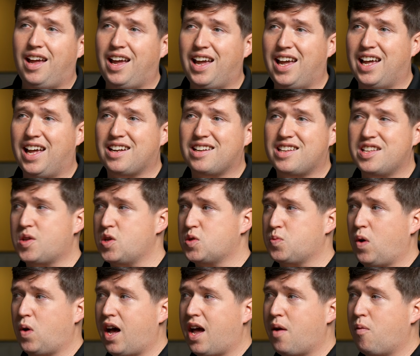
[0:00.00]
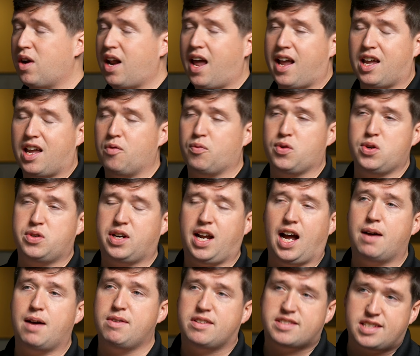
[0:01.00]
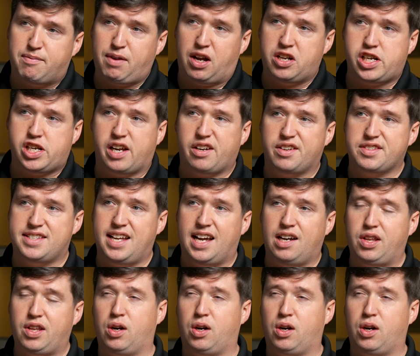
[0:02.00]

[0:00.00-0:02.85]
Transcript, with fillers: And this is why when I get rude comments on my channels now,